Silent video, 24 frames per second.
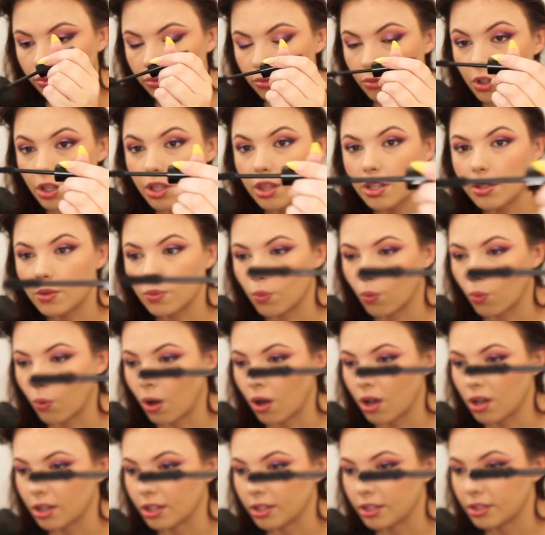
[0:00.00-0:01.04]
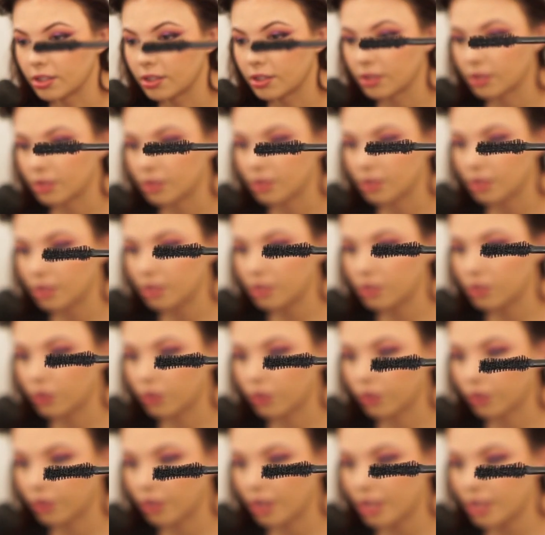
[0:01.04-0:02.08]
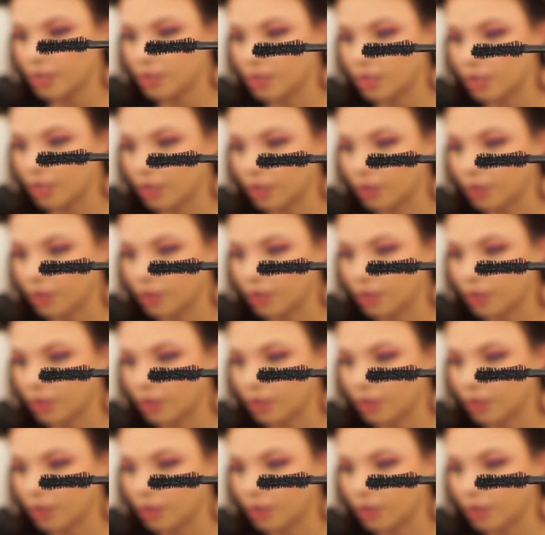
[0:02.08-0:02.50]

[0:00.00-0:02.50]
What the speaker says: Look at this wand. This is crazy.